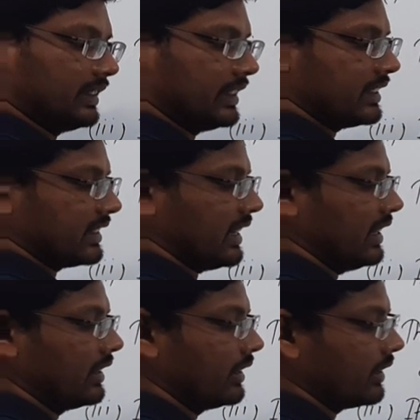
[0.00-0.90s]
This is
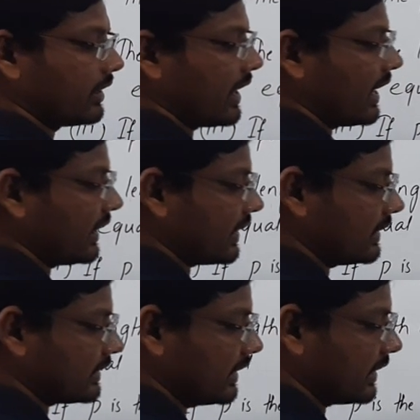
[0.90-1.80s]
a
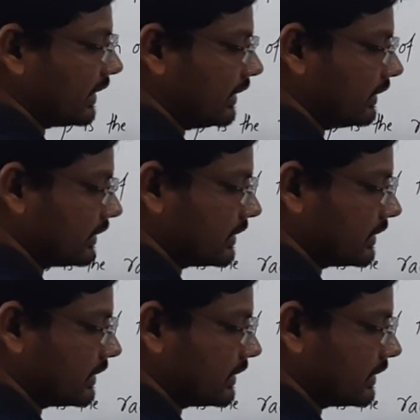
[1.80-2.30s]
radical center.